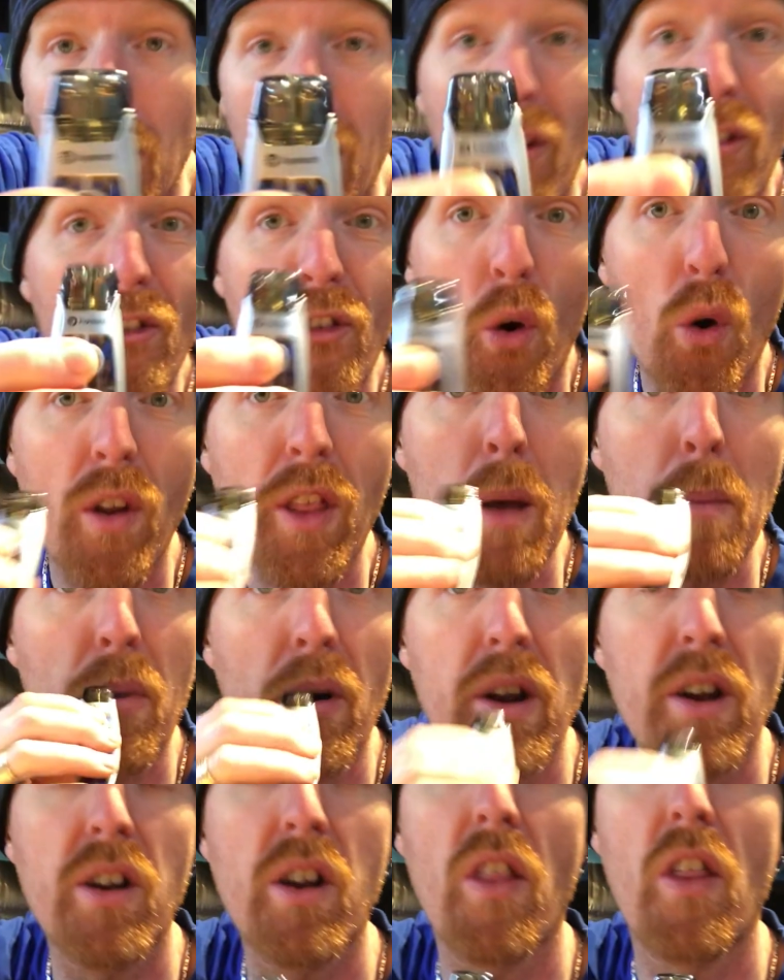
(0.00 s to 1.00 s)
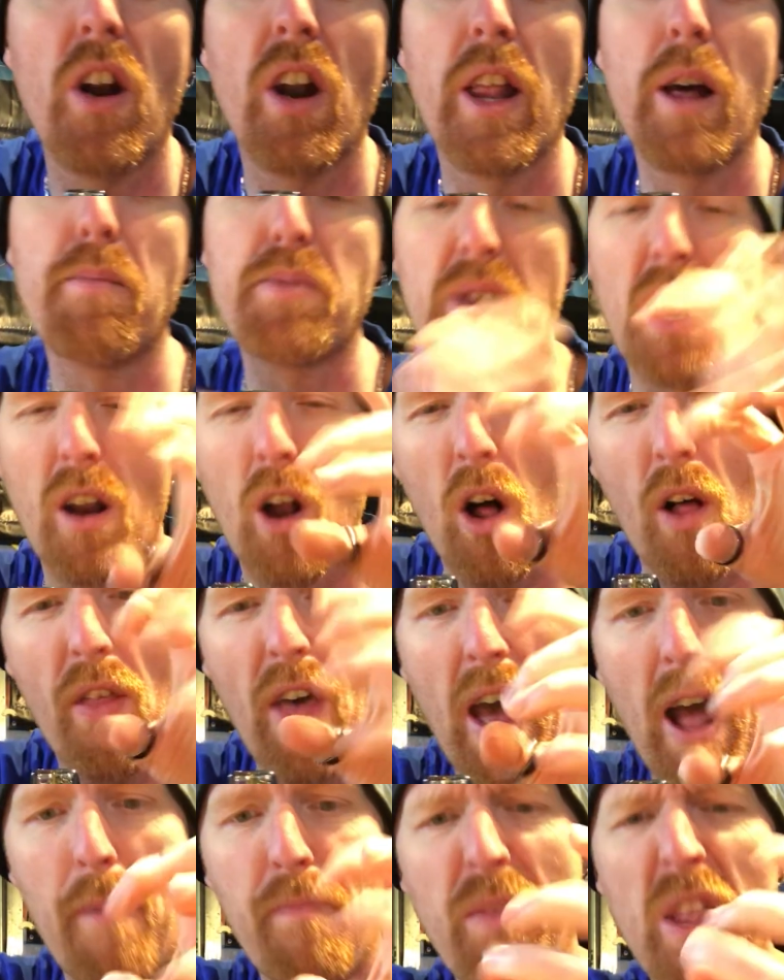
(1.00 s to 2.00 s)
before they put it to their lips, and all
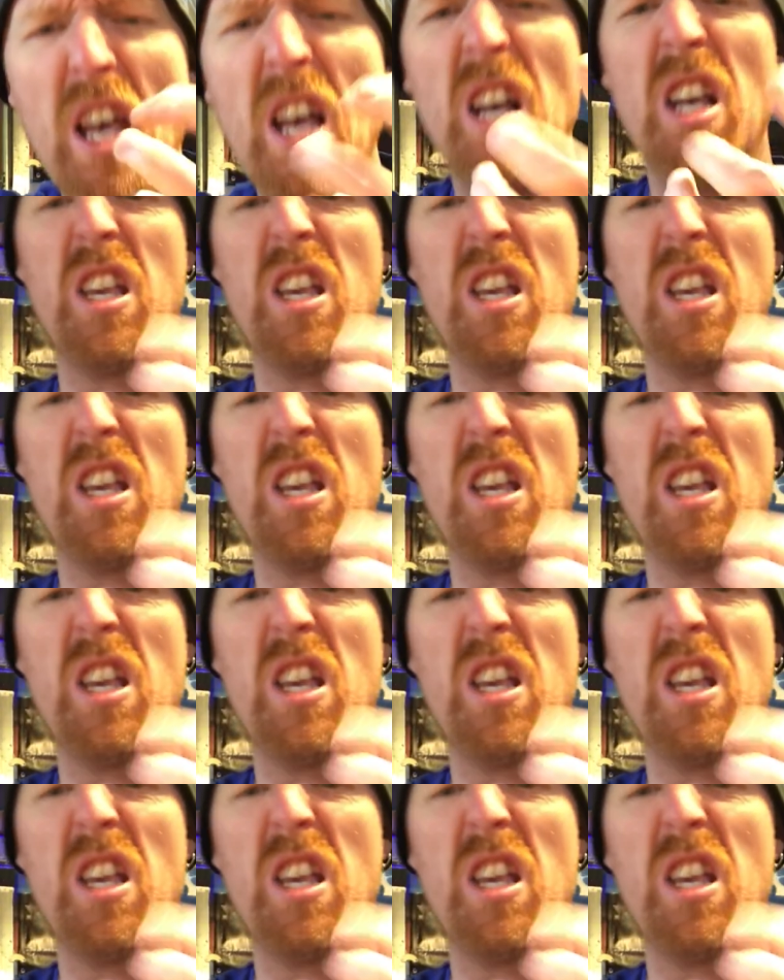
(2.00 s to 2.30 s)
that,